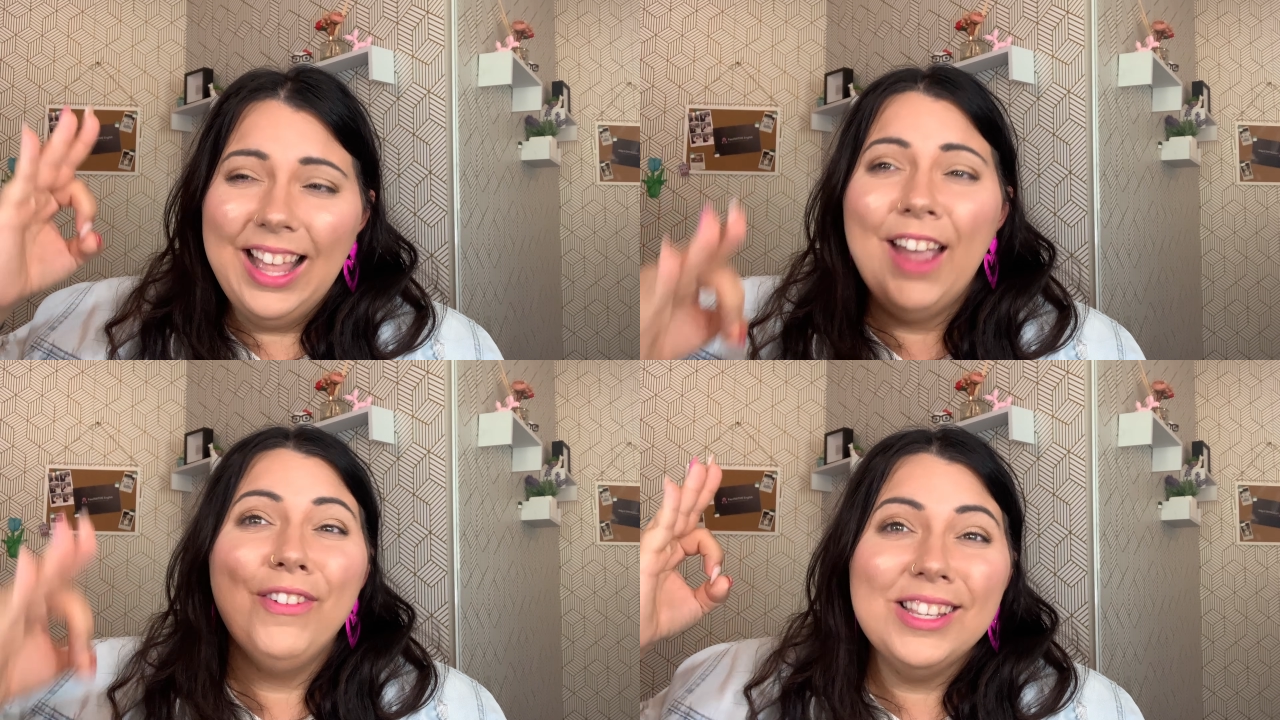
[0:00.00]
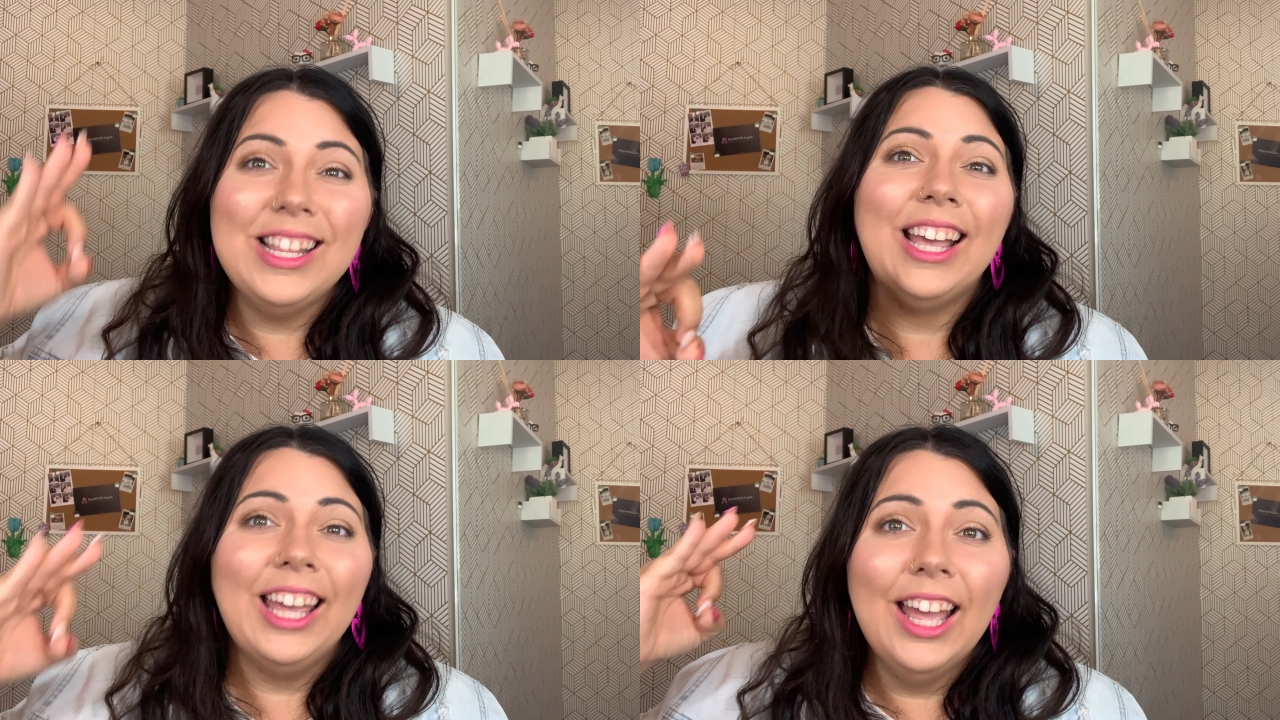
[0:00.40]
every
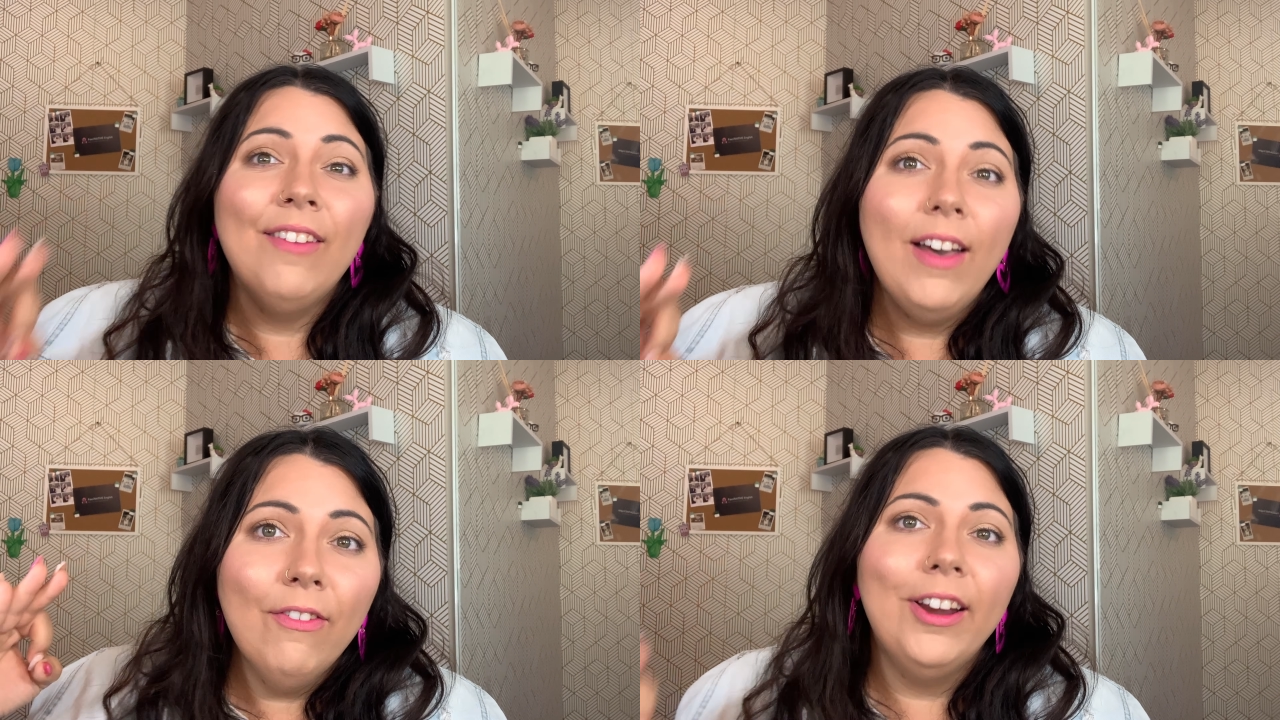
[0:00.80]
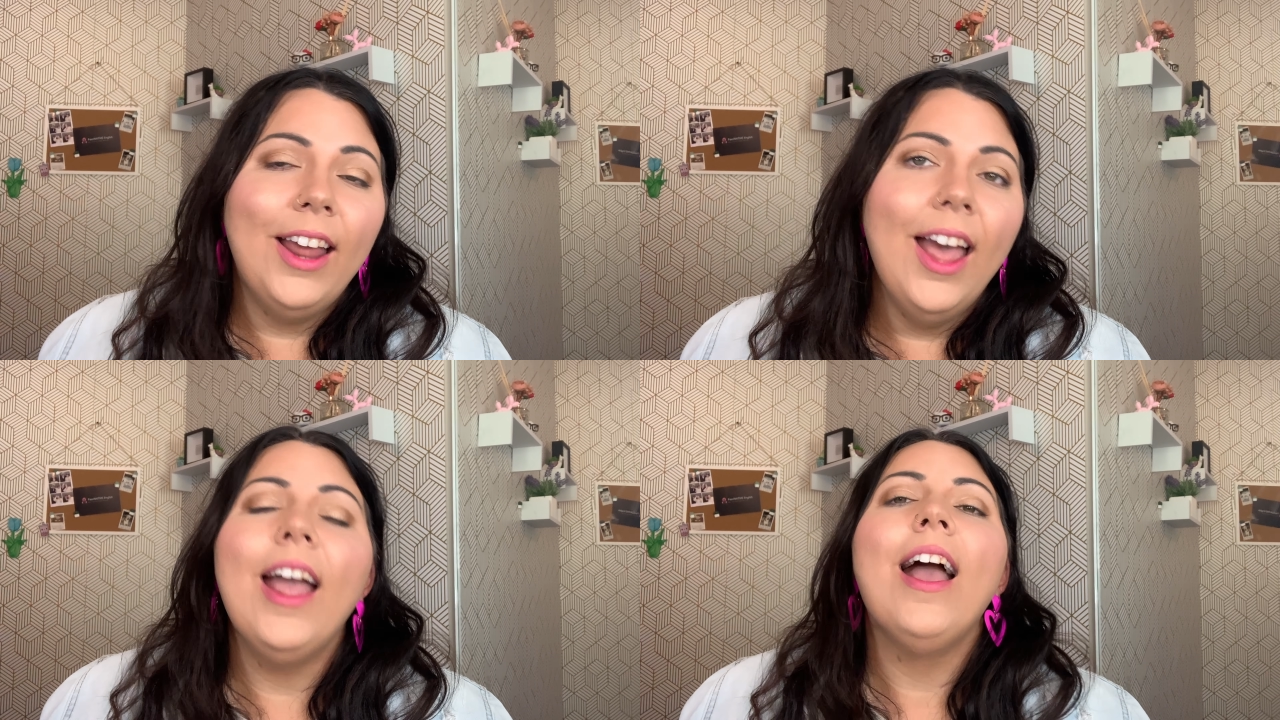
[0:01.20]
second of every
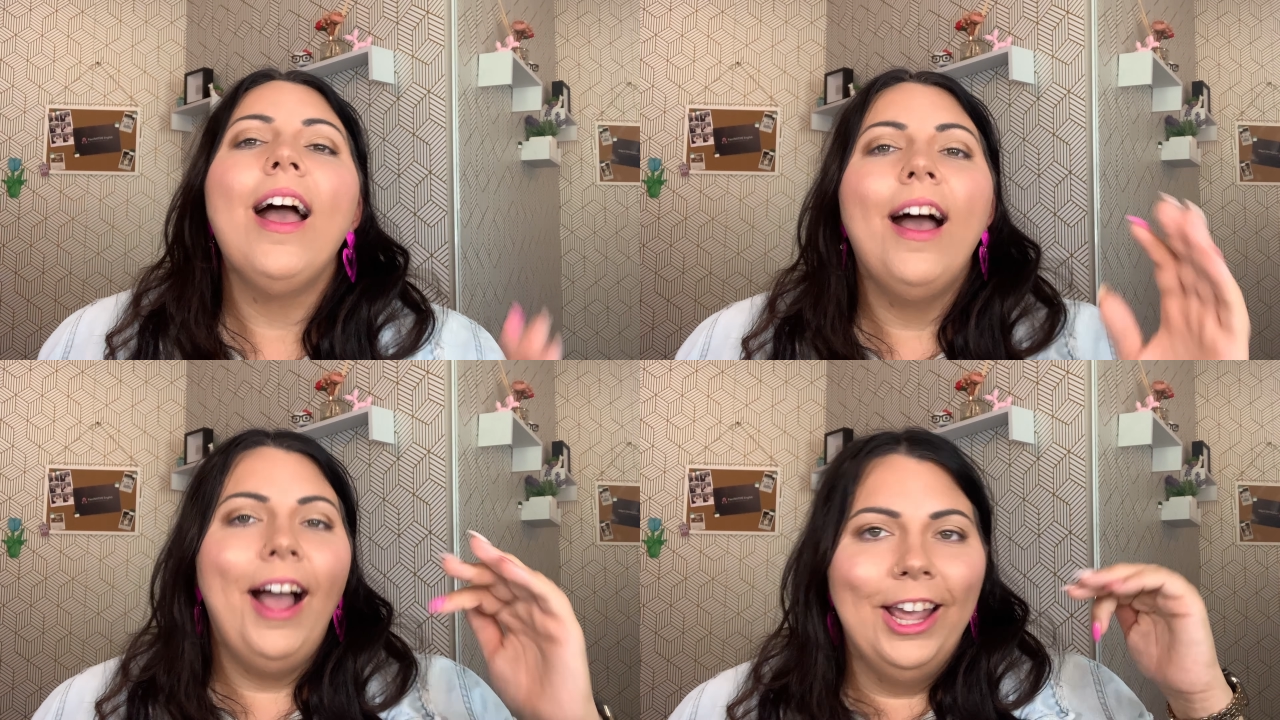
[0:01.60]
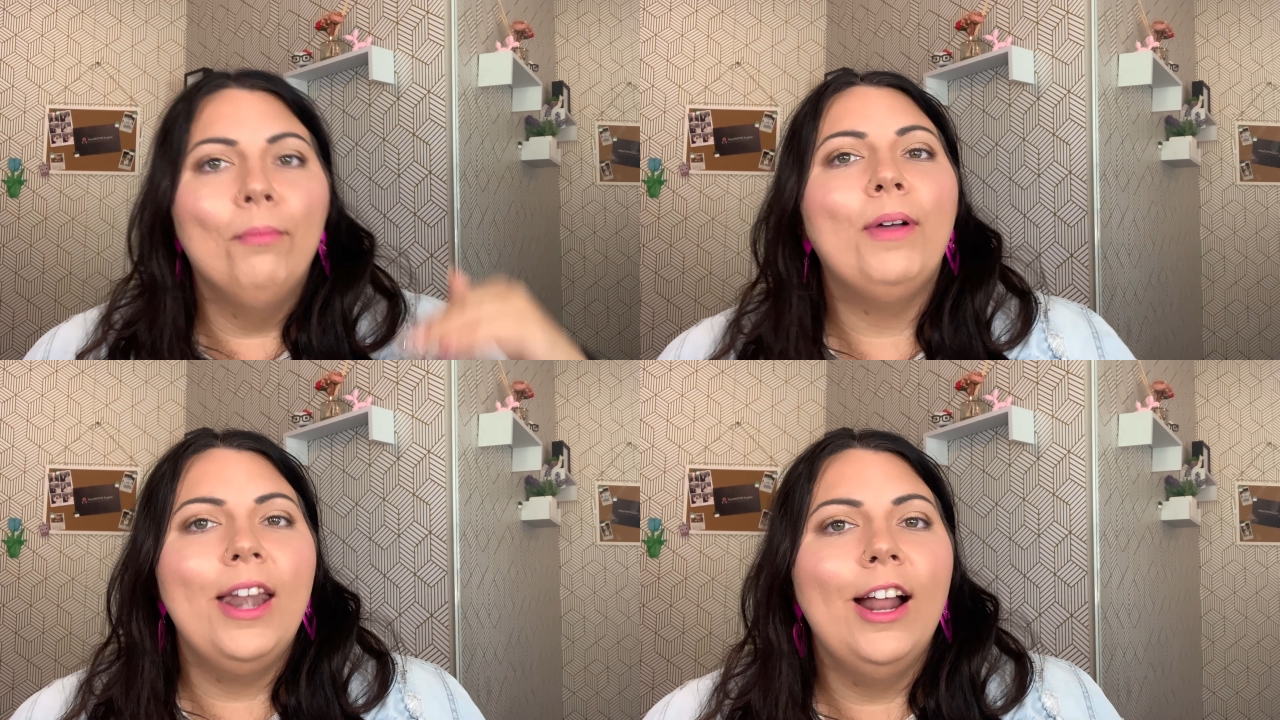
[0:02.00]
day, I could
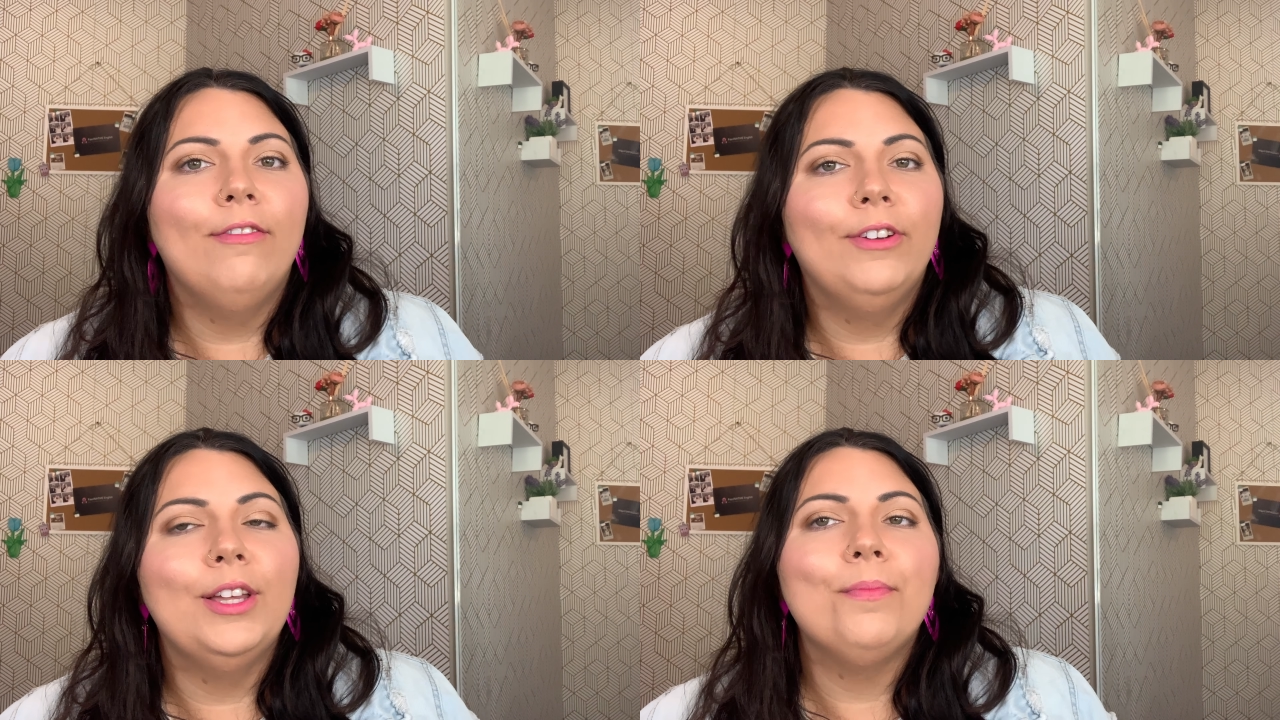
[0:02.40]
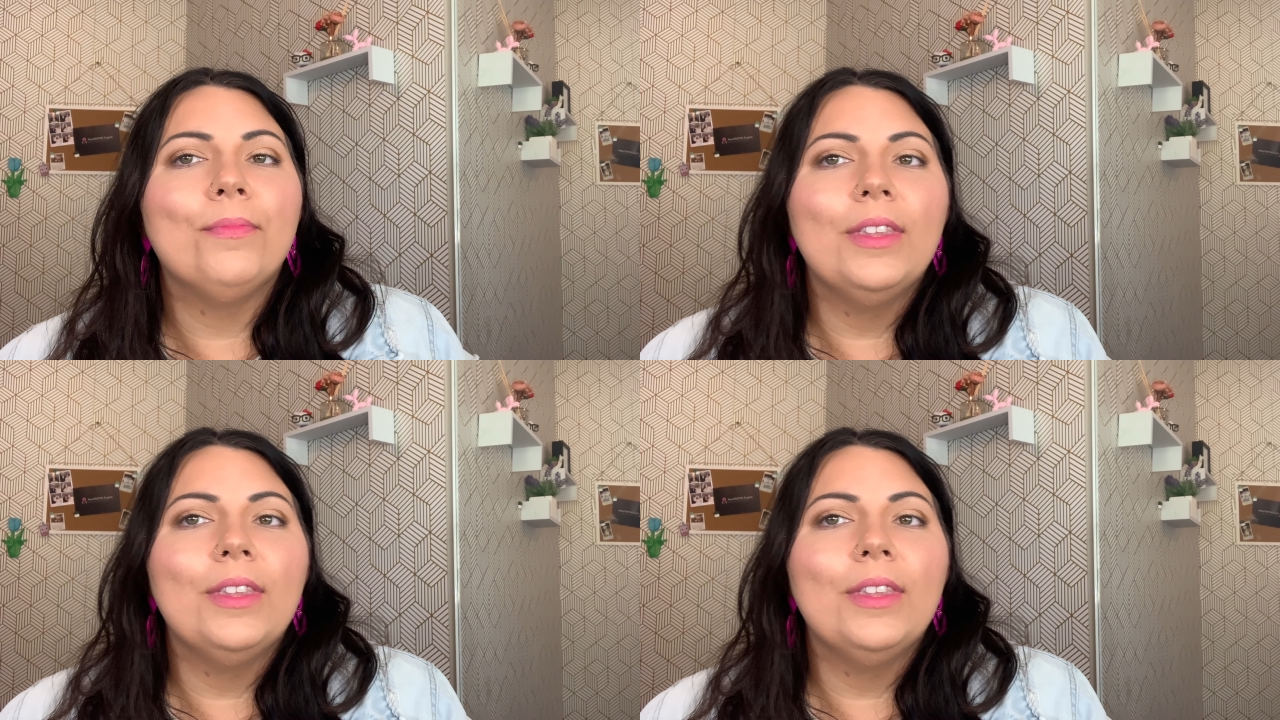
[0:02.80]
plan it out for them.